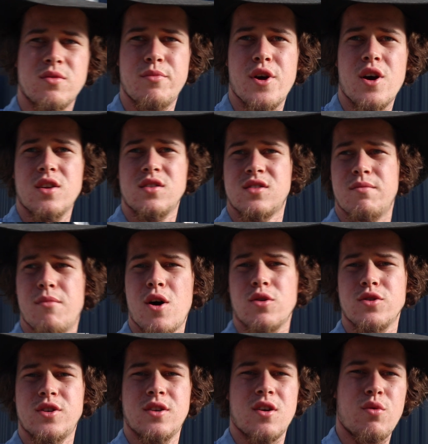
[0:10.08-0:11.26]
dirt, some
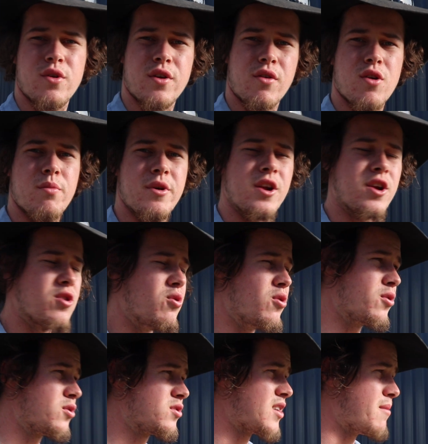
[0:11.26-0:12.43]
mulch in. I want to grow a bit of
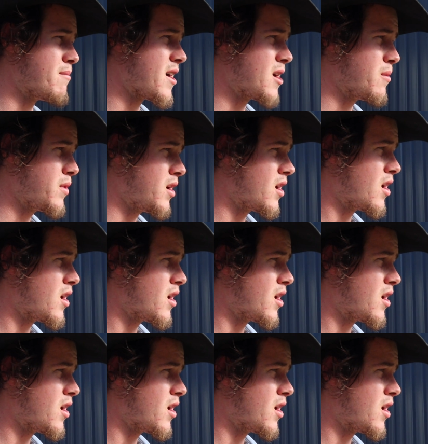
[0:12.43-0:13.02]
corn or something maybe.